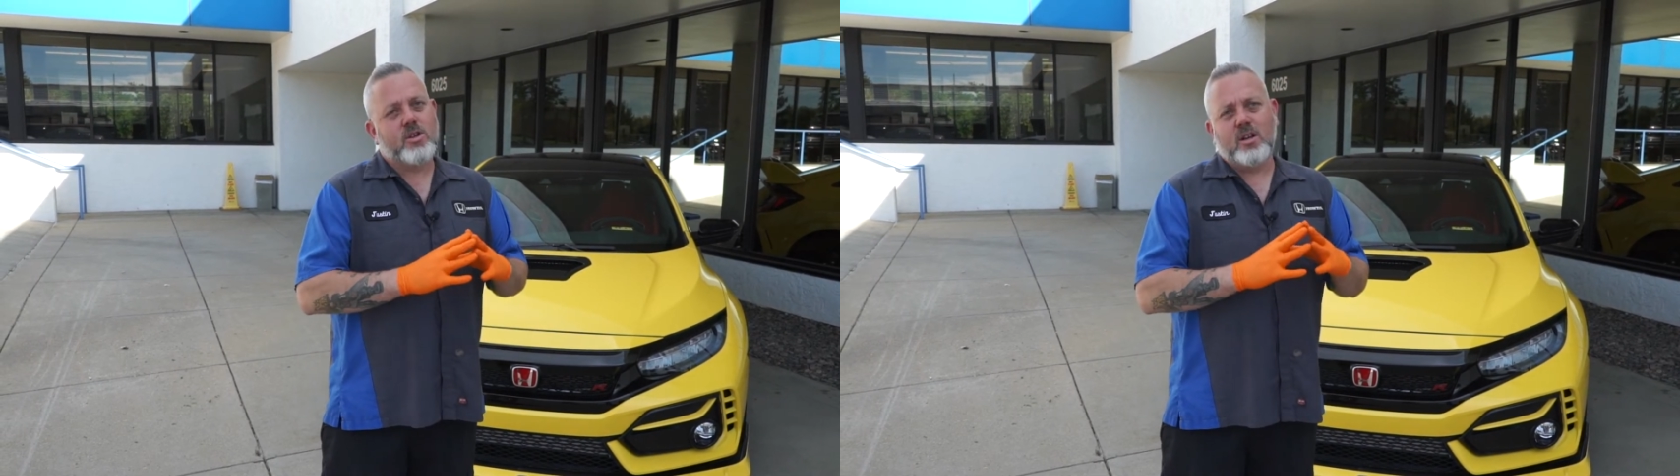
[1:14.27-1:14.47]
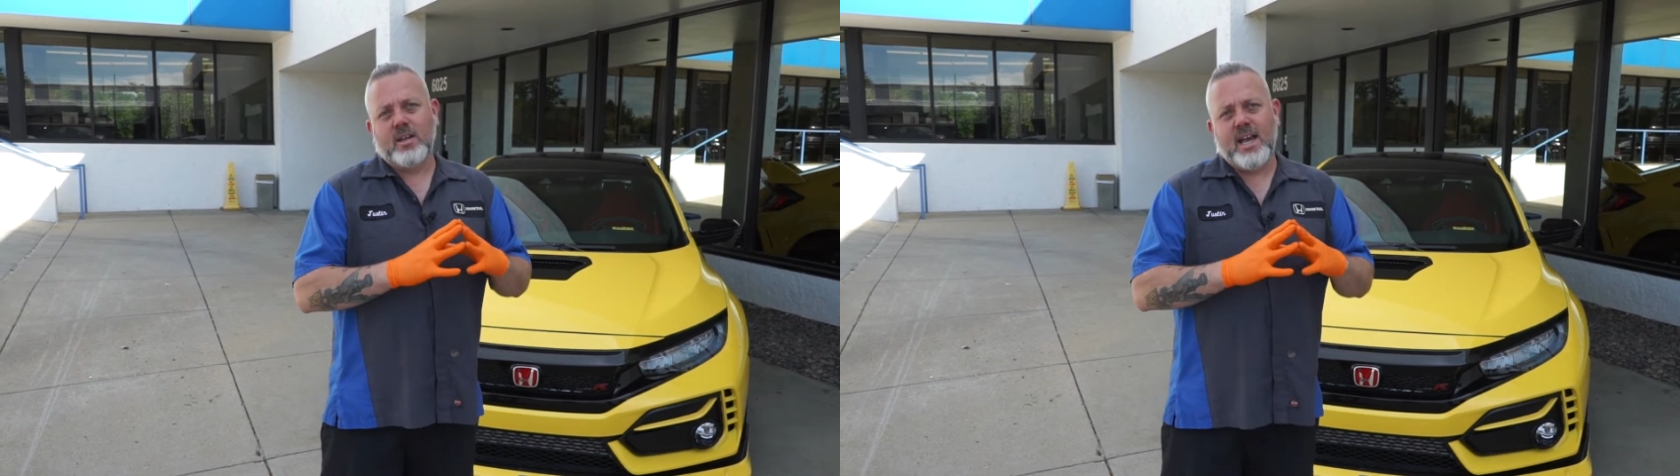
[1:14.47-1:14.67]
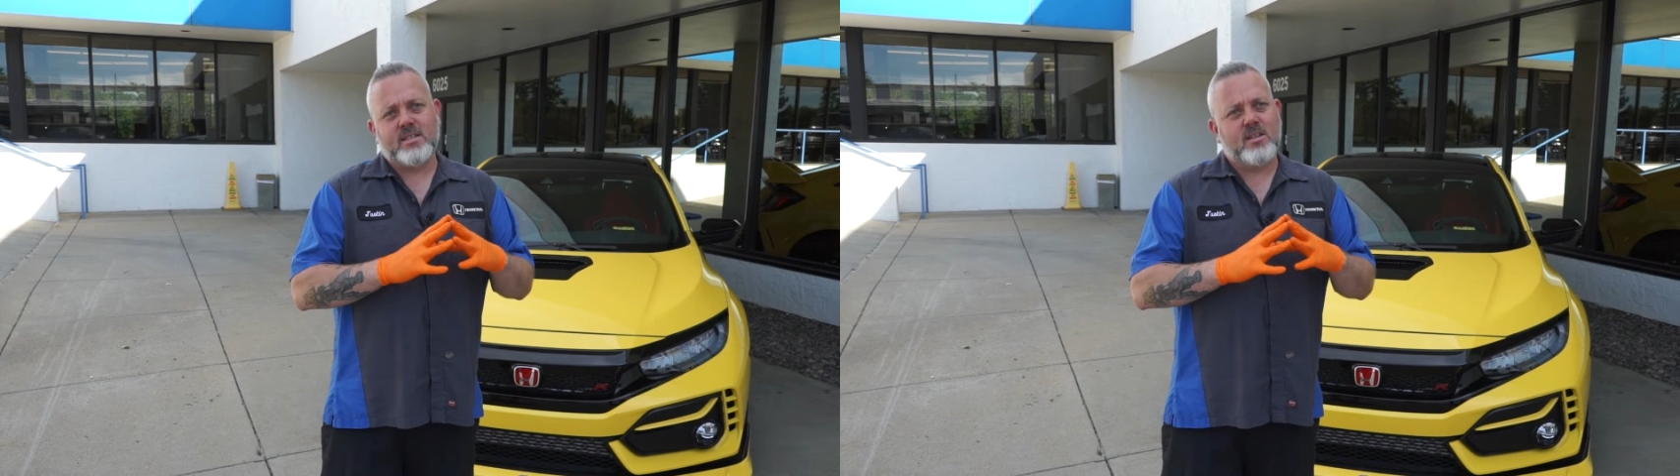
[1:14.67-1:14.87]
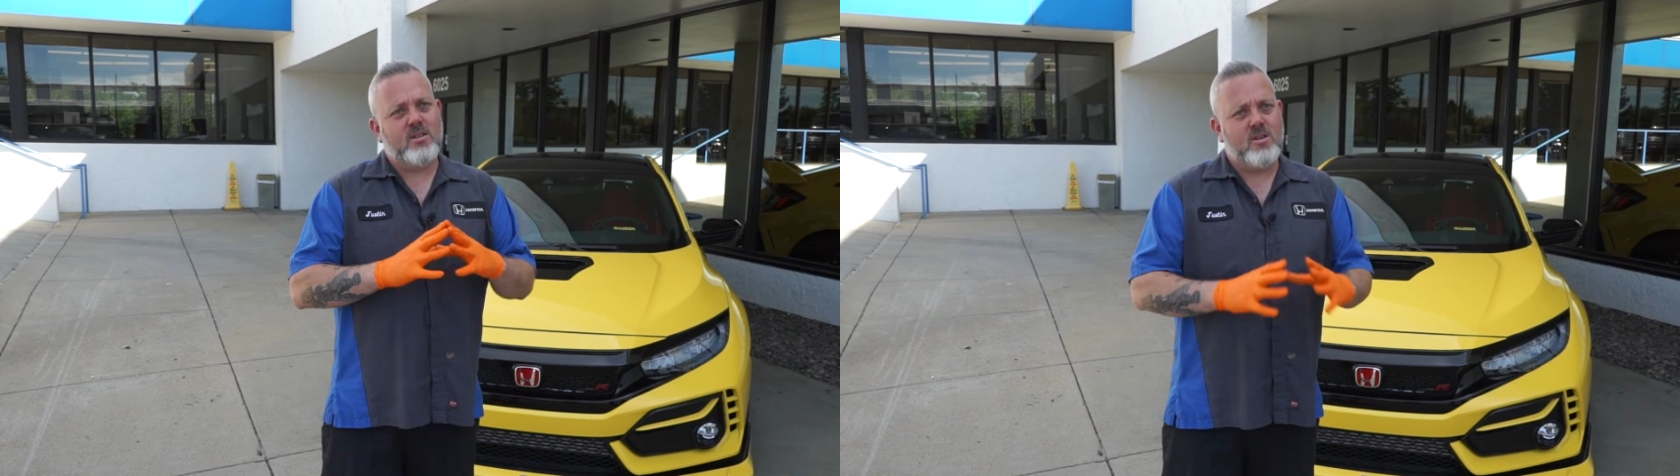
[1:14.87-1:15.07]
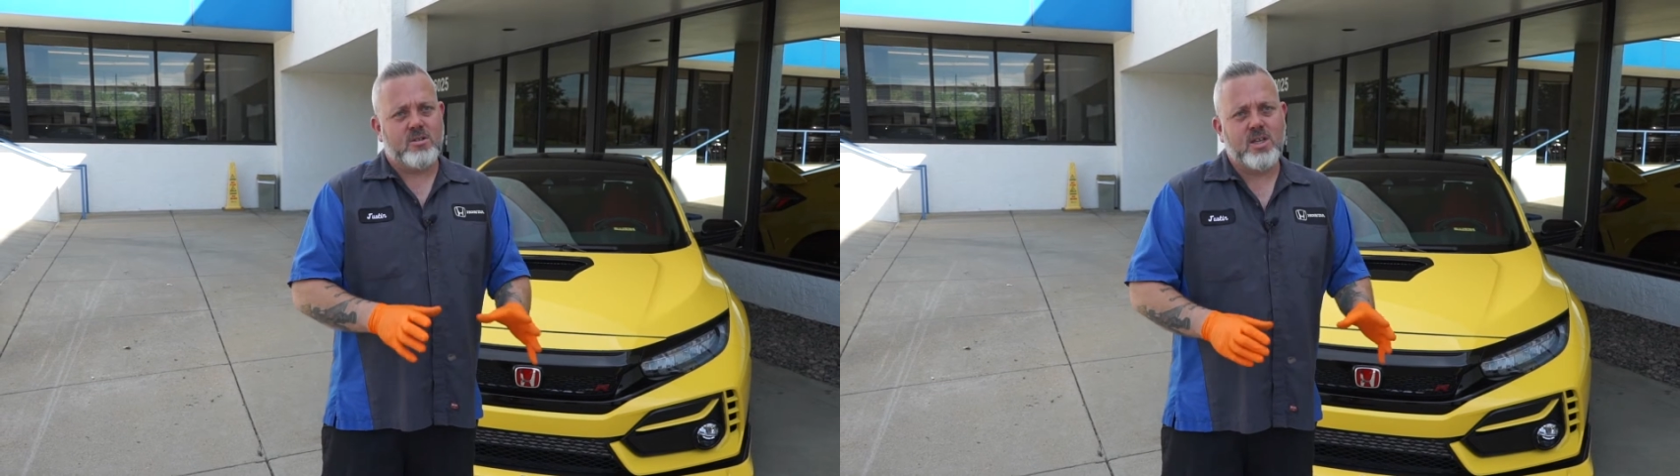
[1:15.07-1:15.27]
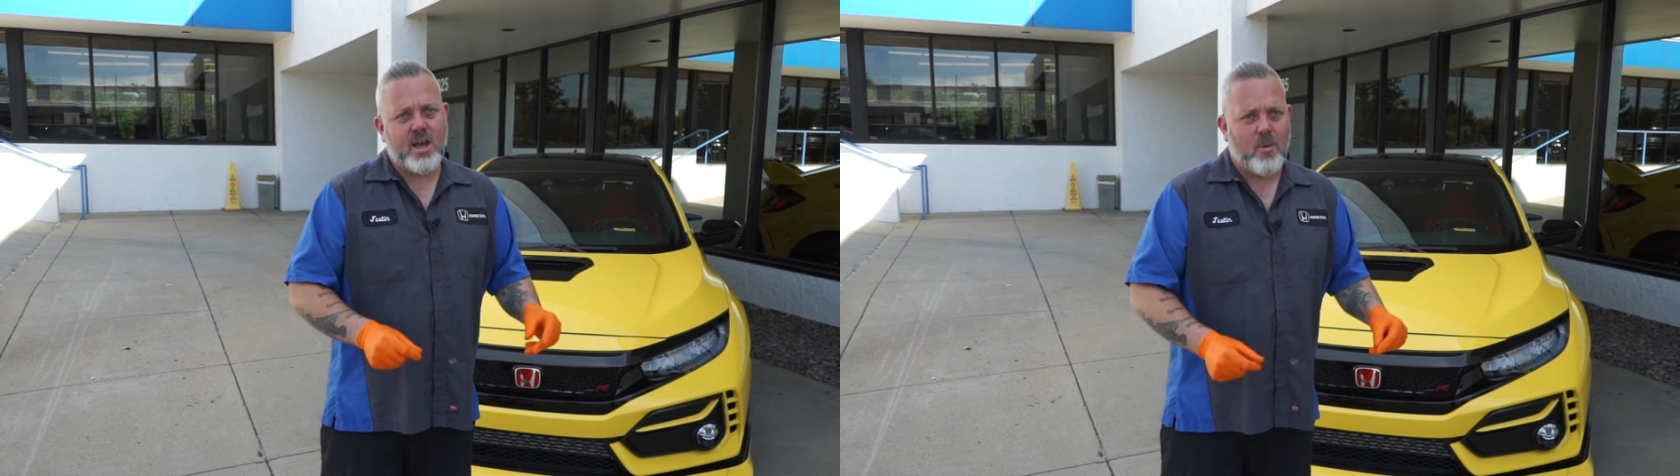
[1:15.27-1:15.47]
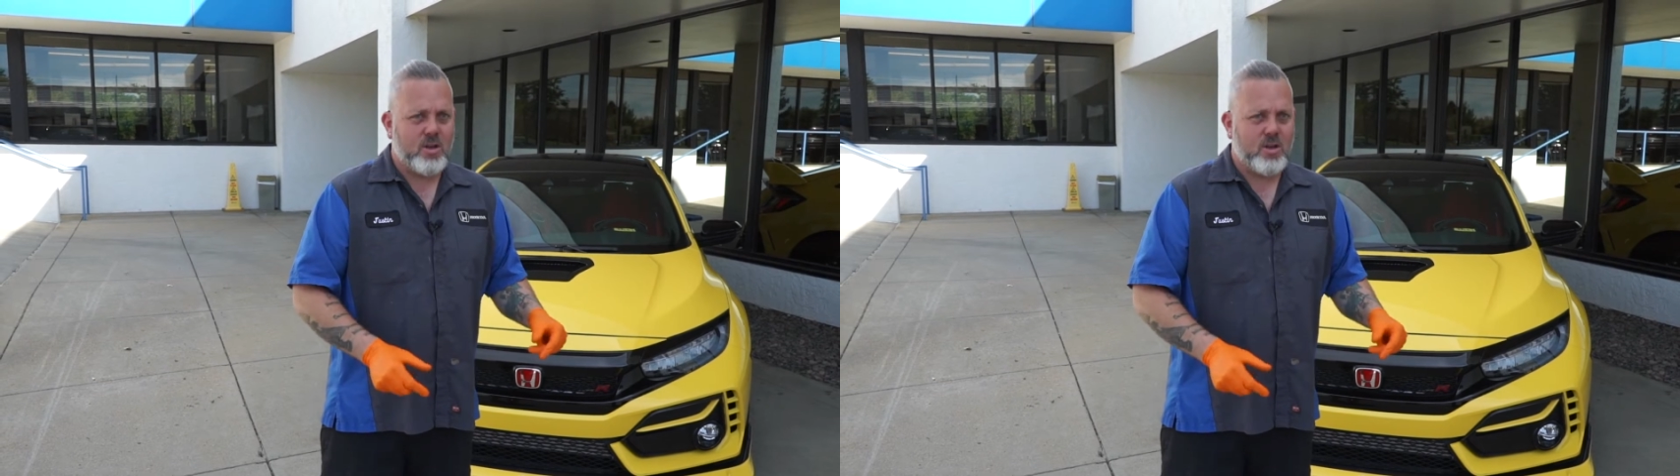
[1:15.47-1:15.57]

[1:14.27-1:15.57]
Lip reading: are going to last a long time.